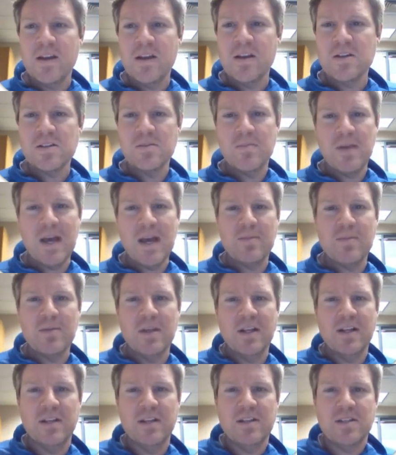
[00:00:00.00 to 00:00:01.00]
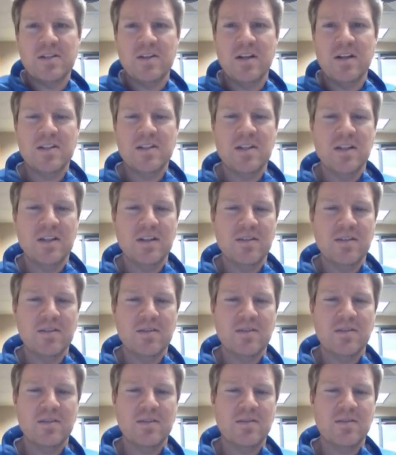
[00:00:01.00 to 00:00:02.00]
Here's a map that illustrates the
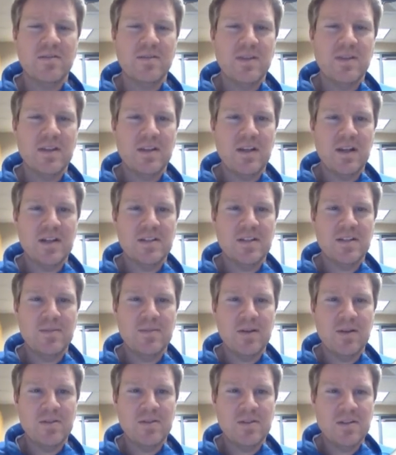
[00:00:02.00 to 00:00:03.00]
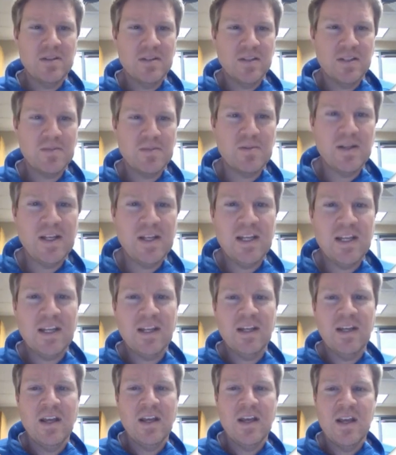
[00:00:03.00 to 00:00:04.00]
concept I was just
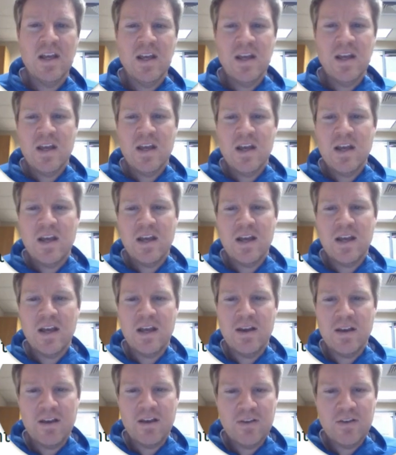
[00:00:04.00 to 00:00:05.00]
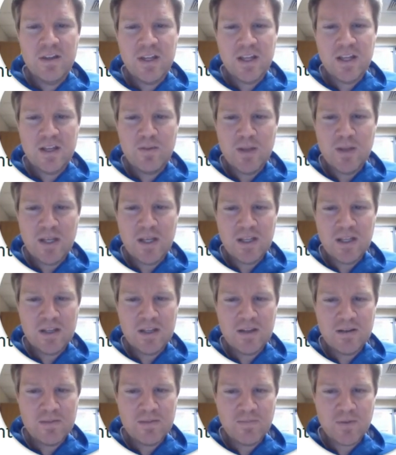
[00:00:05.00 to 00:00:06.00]
explaining. Everything in pink
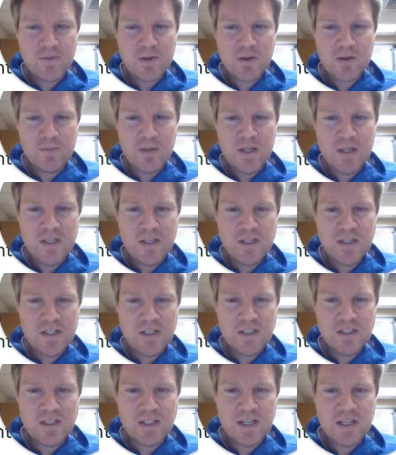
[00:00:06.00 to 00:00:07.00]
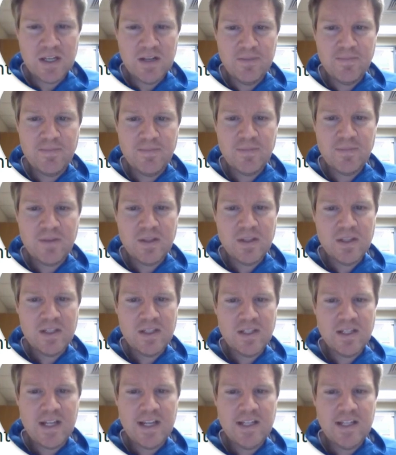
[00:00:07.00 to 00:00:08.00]
or peach is the
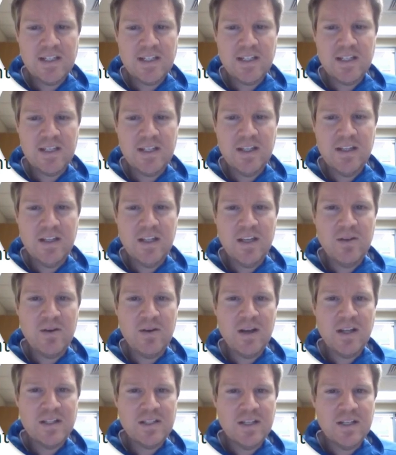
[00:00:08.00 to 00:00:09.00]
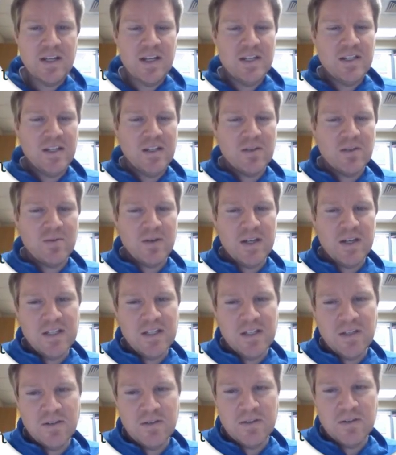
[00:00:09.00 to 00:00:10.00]
states in the U.S. in
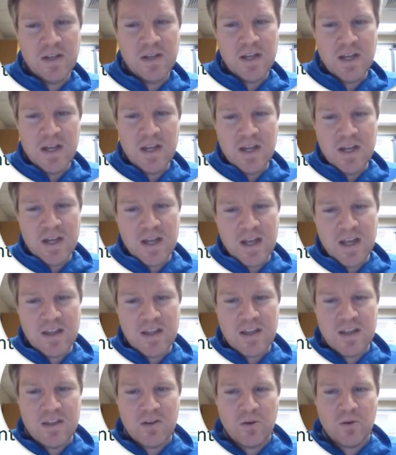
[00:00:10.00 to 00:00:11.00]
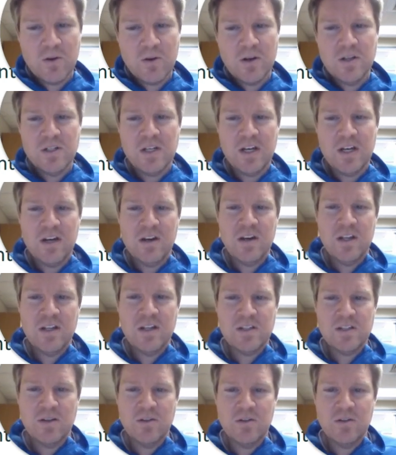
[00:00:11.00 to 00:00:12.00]
1822, and then the orange
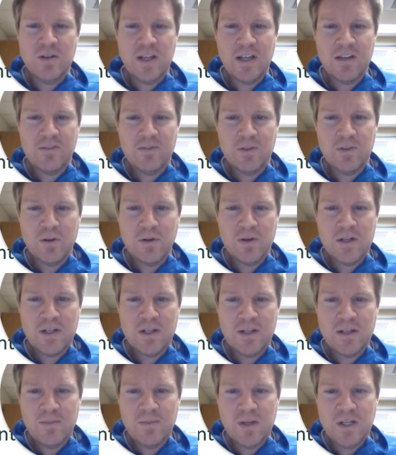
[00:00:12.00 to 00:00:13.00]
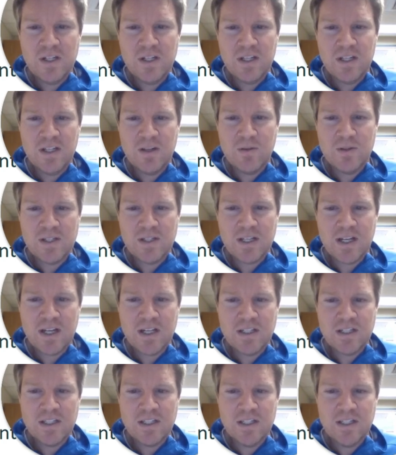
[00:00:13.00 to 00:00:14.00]
area, so like Florida, Michigan,
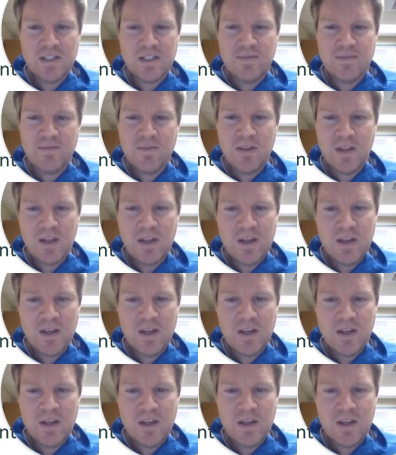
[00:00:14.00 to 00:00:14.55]
Wisconsin,